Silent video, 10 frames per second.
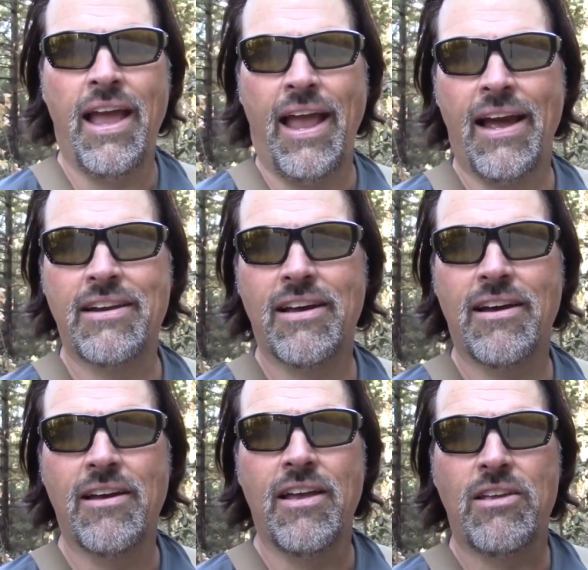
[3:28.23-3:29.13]
and
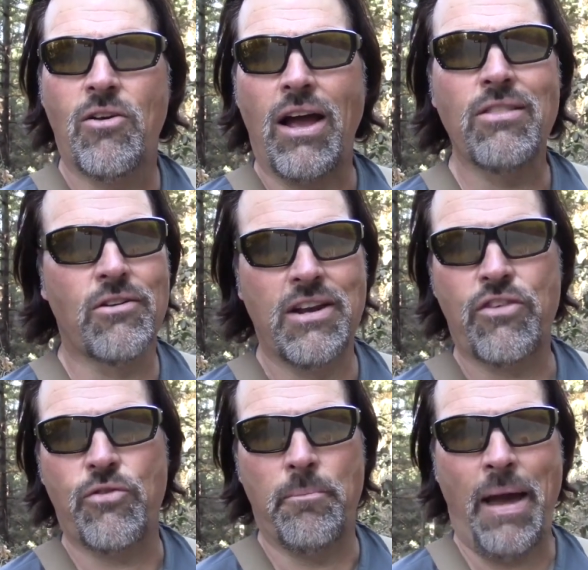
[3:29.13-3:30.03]
uh, you know, I learned
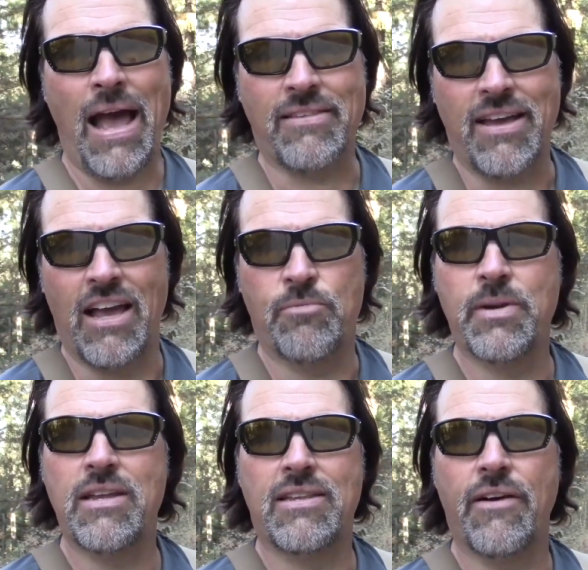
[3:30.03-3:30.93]
this from bass guys,
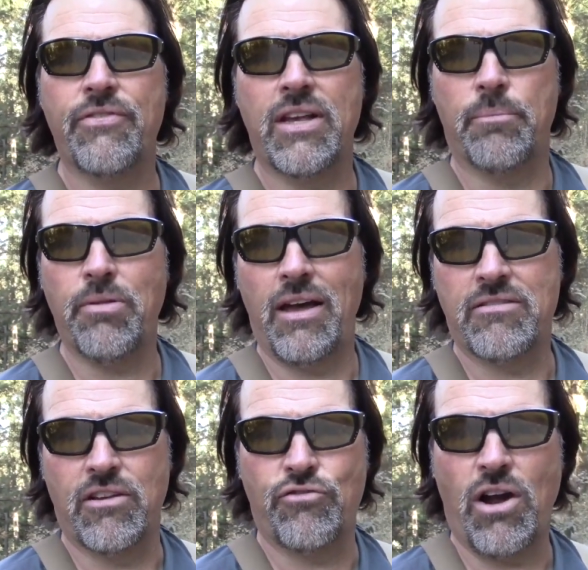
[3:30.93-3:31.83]
but it definitely
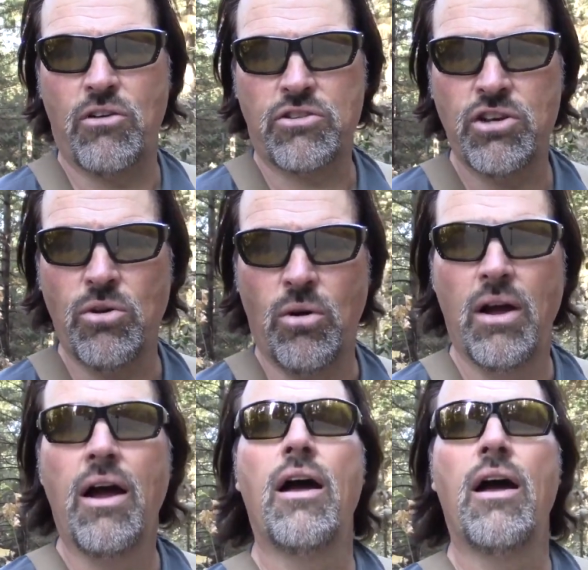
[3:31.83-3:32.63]
applies to trout too.